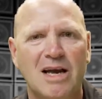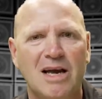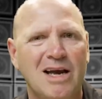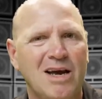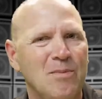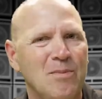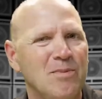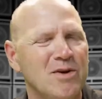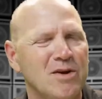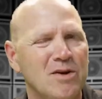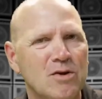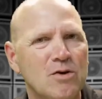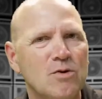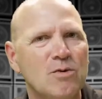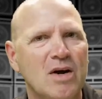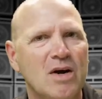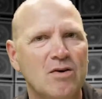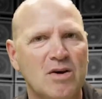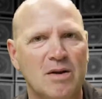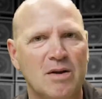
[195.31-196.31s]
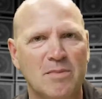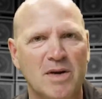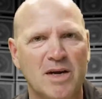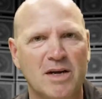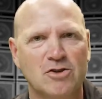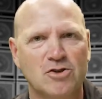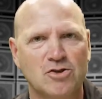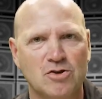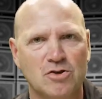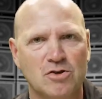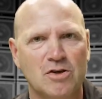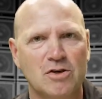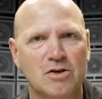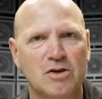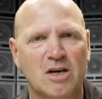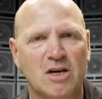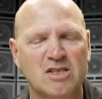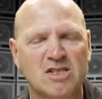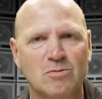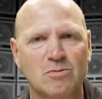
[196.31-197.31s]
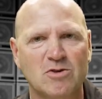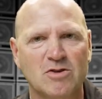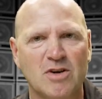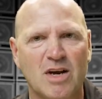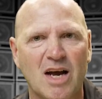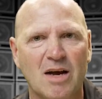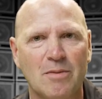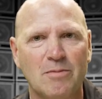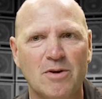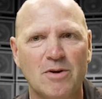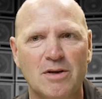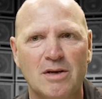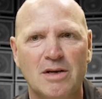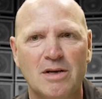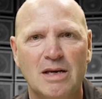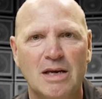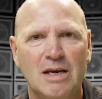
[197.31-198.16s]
helping you out and making sure your customers are happy.